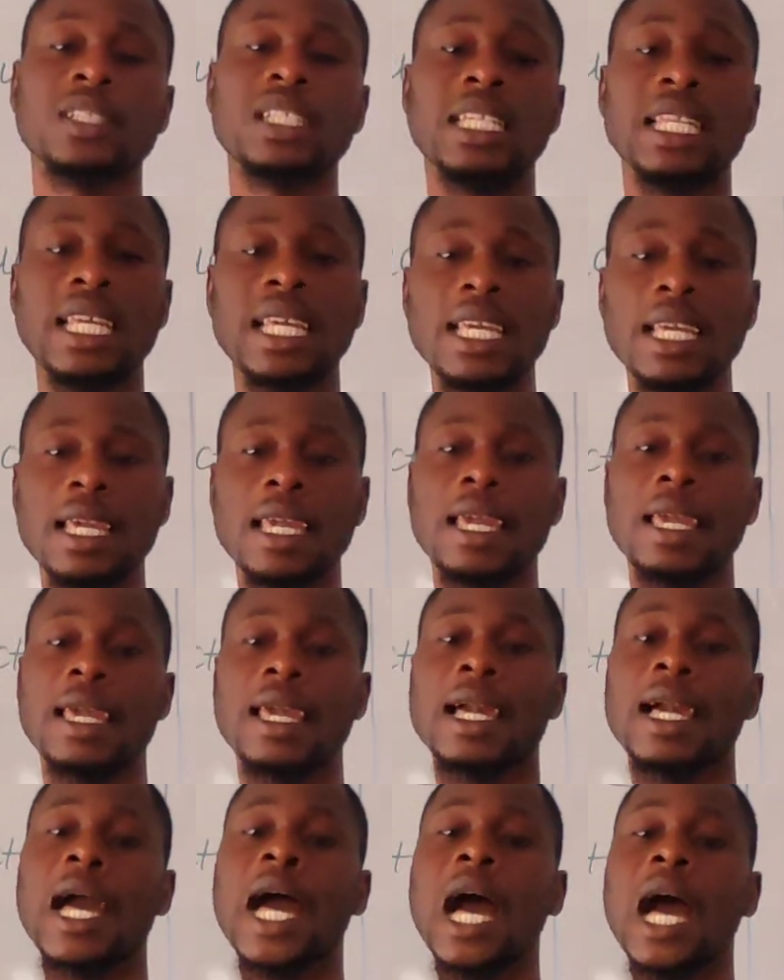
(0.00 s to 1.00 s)
The
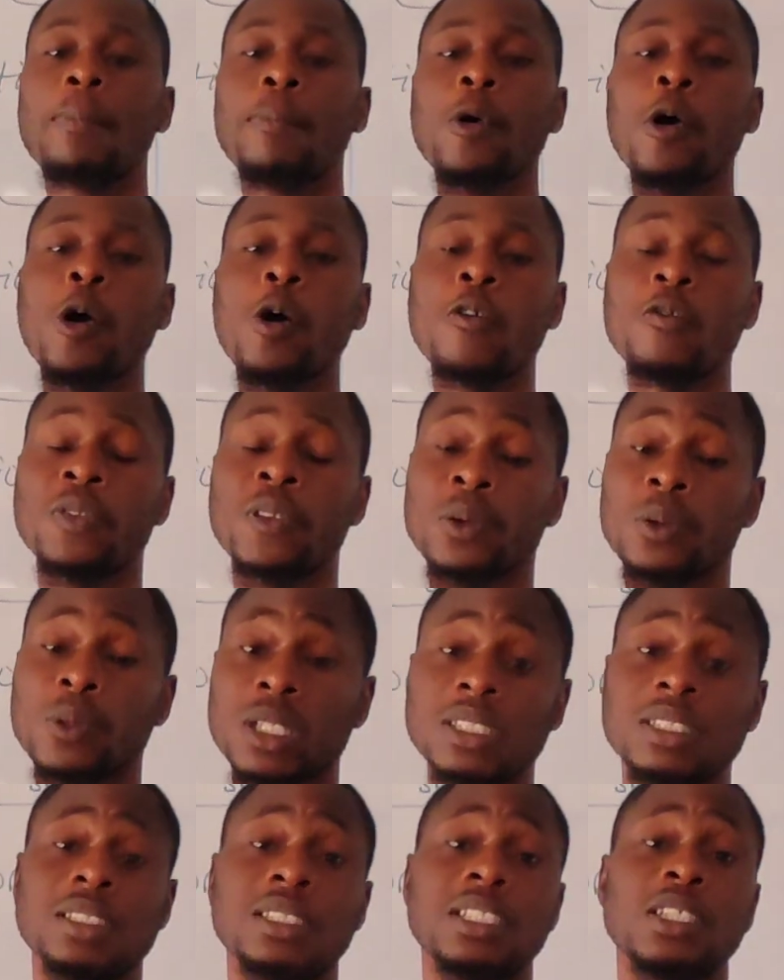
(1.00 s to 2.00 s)
cap of the
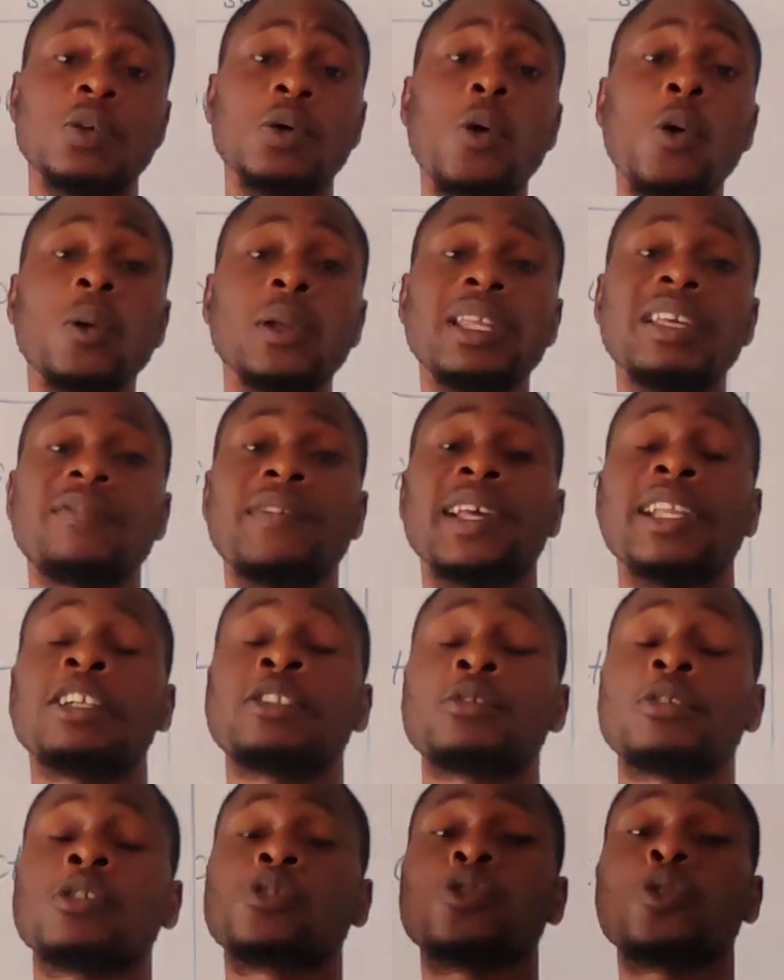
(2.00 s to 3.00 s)
what? The gold leaf
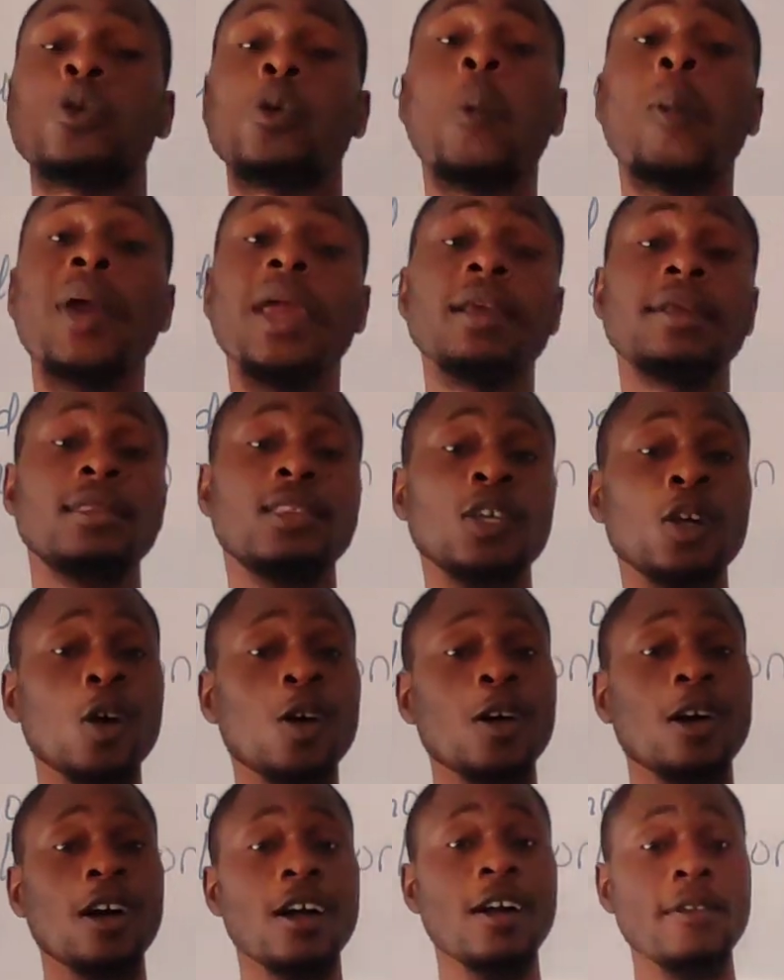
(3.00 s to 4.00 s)
electroscope with
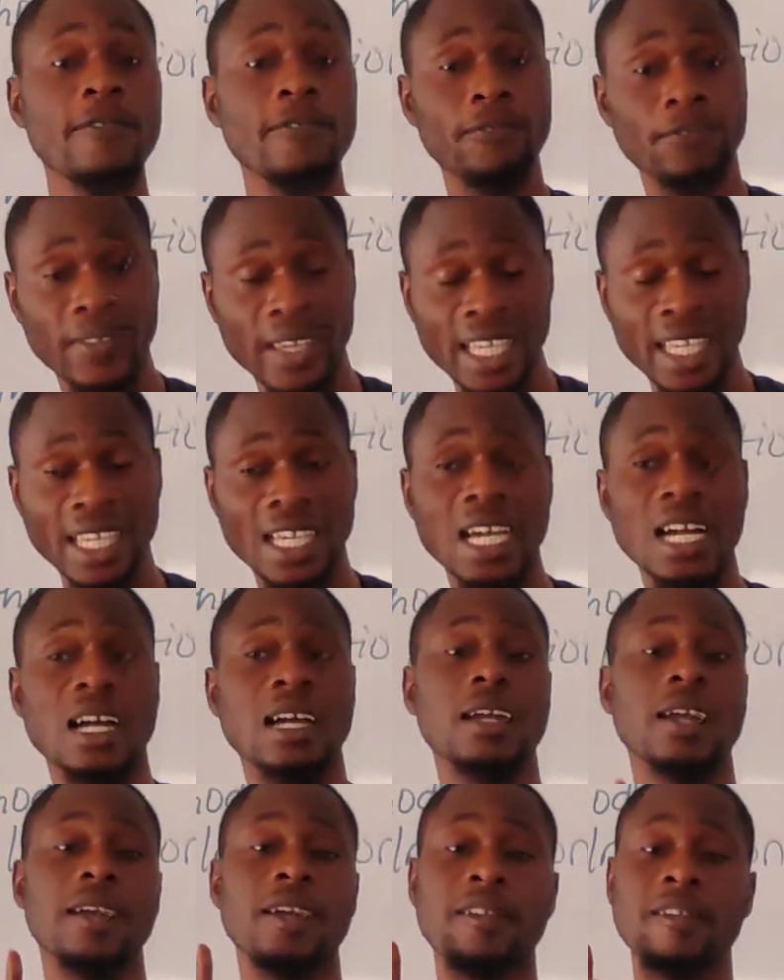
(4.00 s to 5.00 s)
your finger.
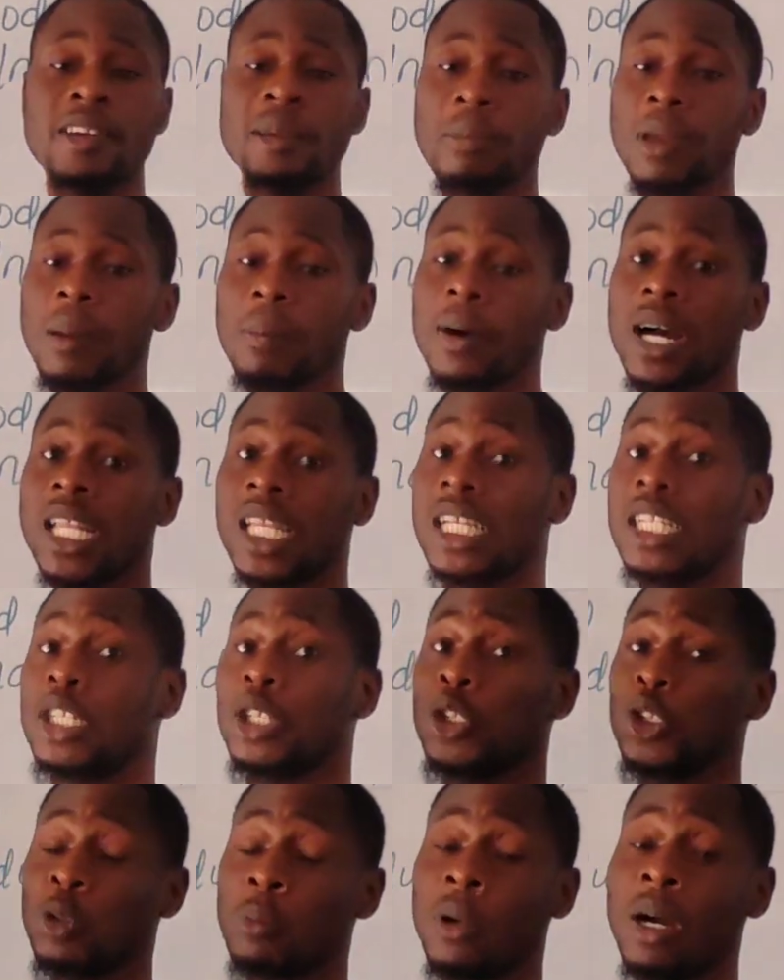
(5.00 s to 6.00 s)
Remember that the
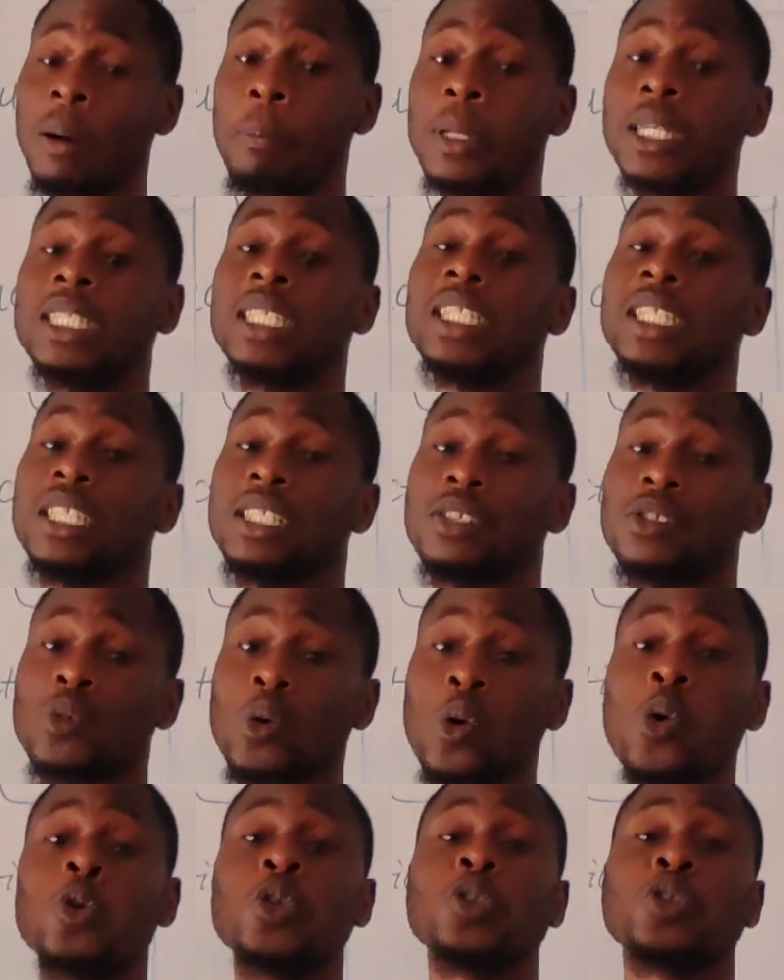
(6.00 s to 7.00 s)
human body is
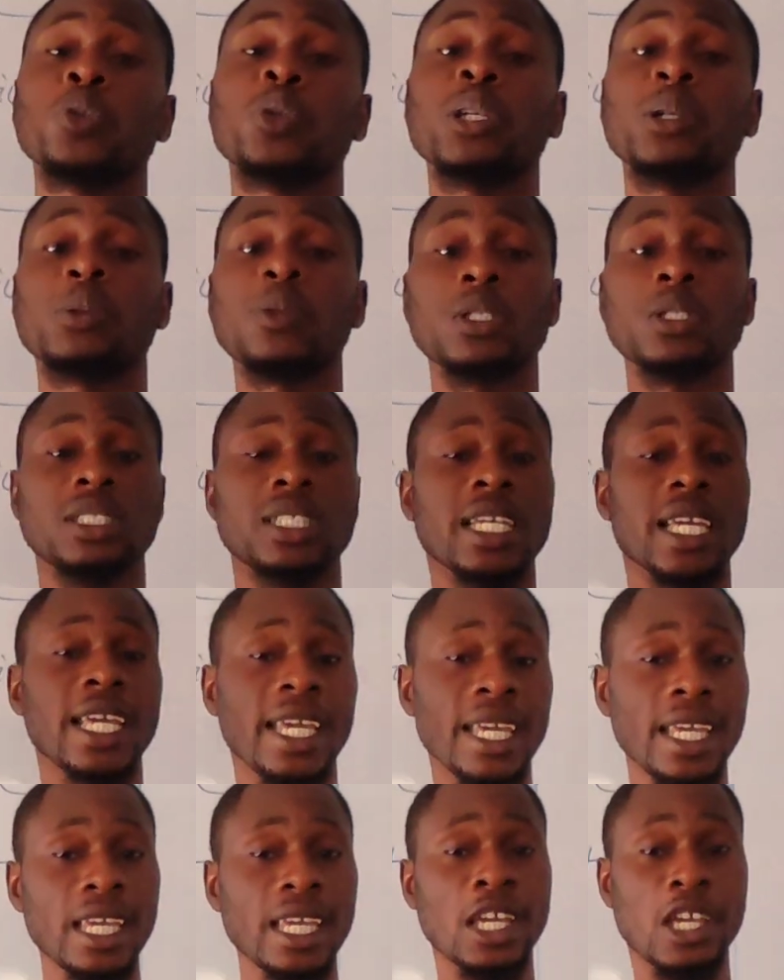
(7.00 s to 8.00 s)
also a what?
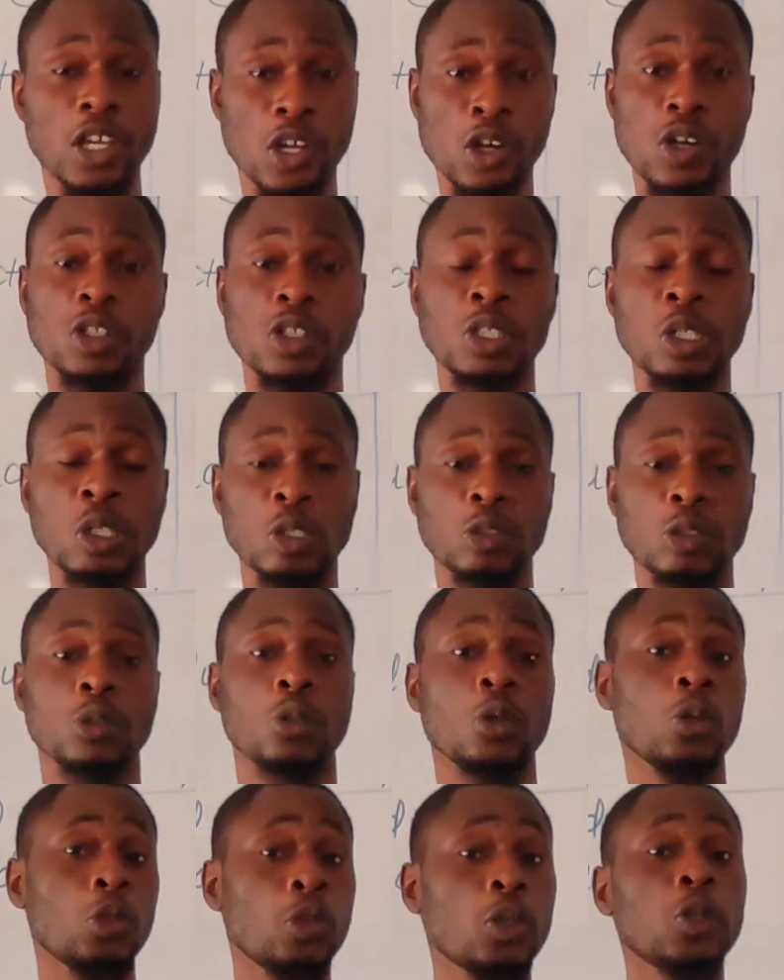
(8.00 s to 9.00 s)
A conductor.
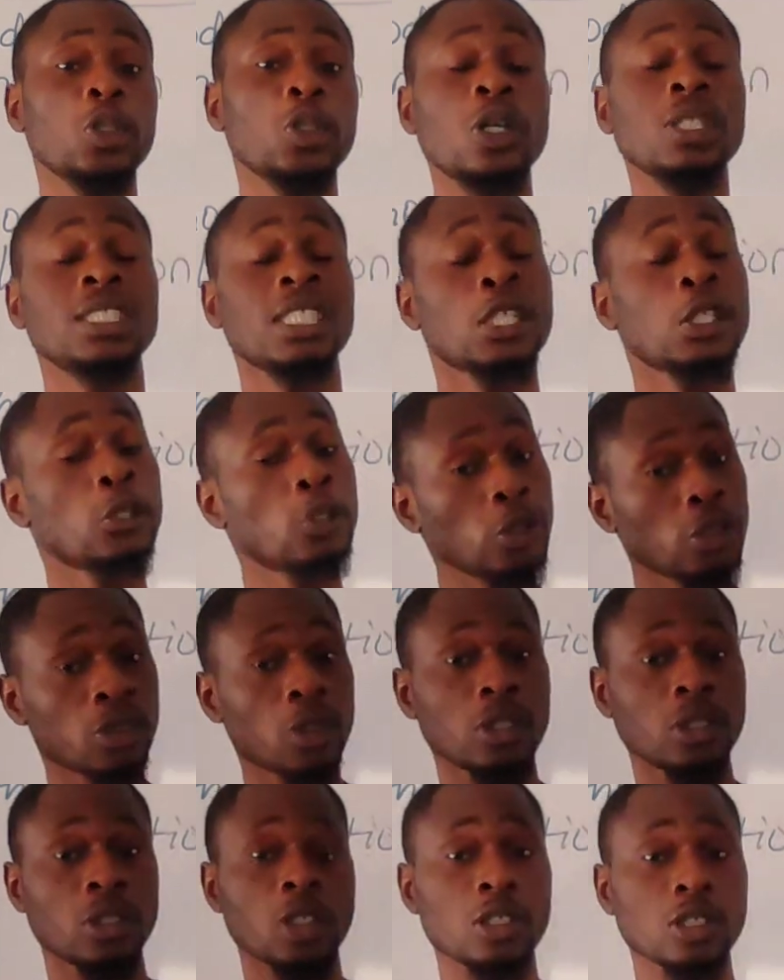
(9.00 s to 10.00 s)
Although not a good
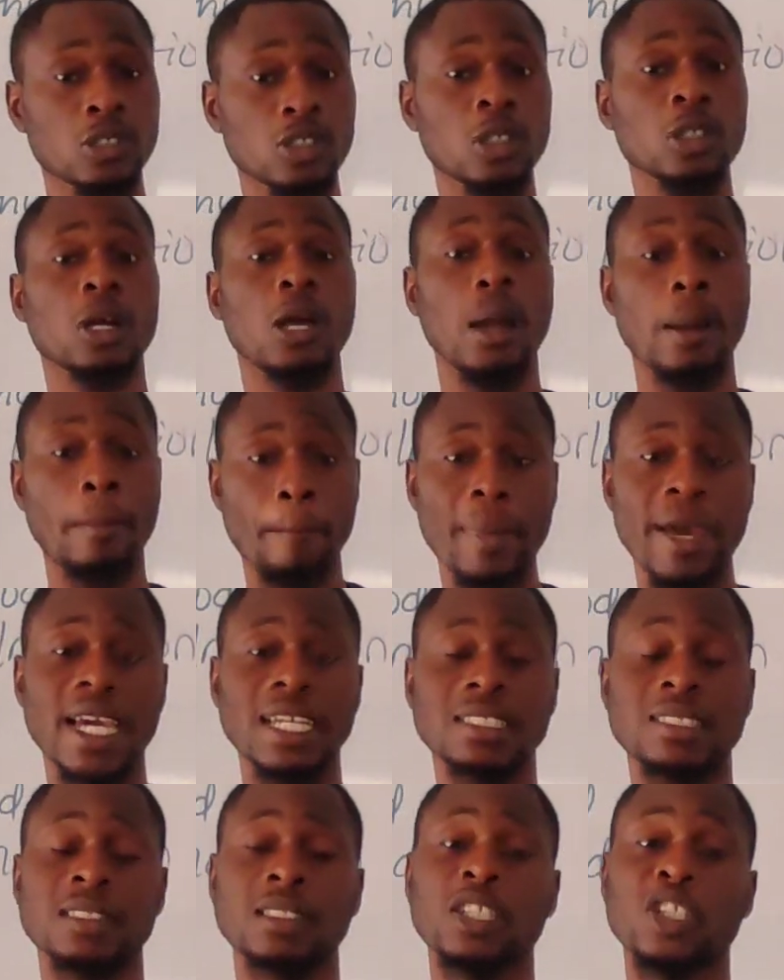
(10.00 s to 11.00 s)
conductor,
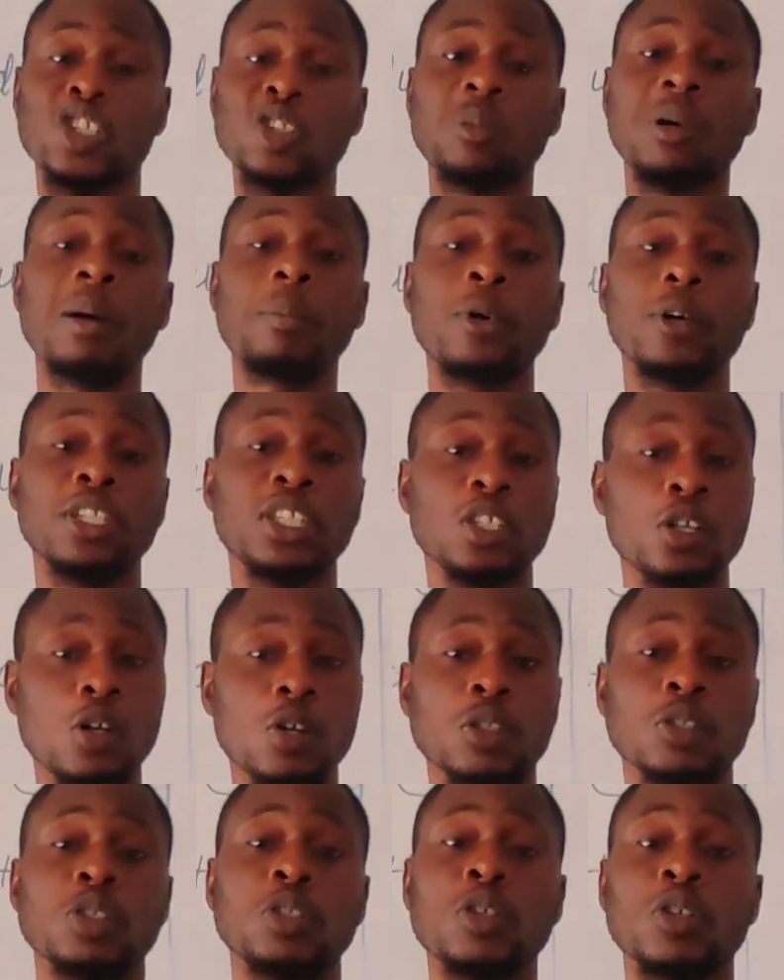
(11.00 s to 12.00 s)
but the human body
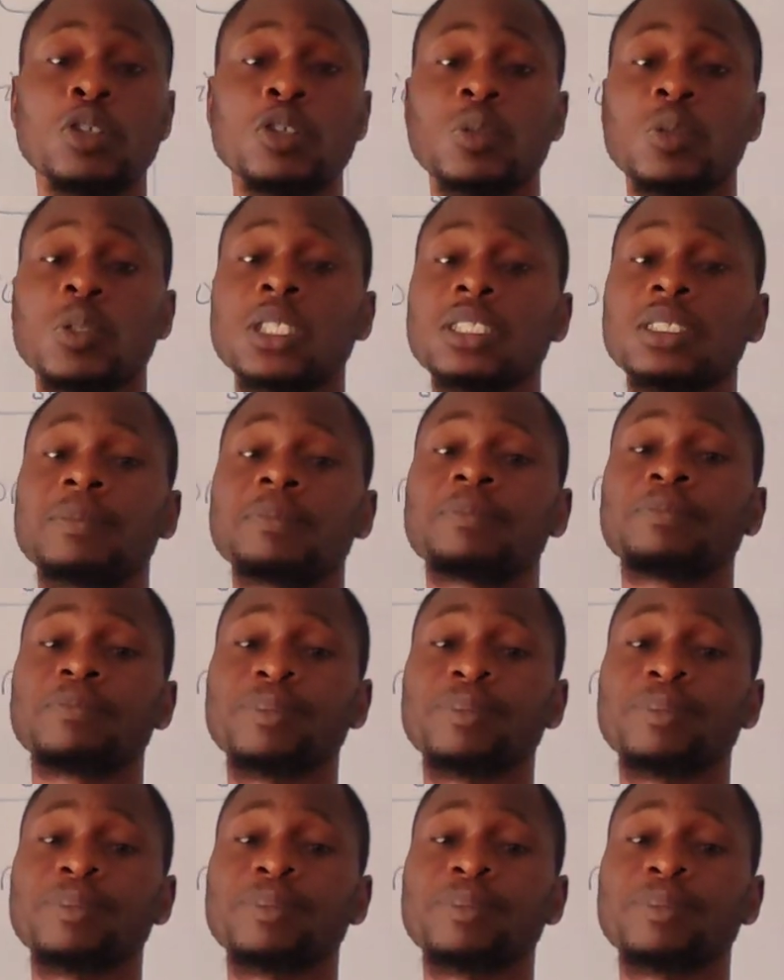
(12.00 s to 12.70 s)
conducts what?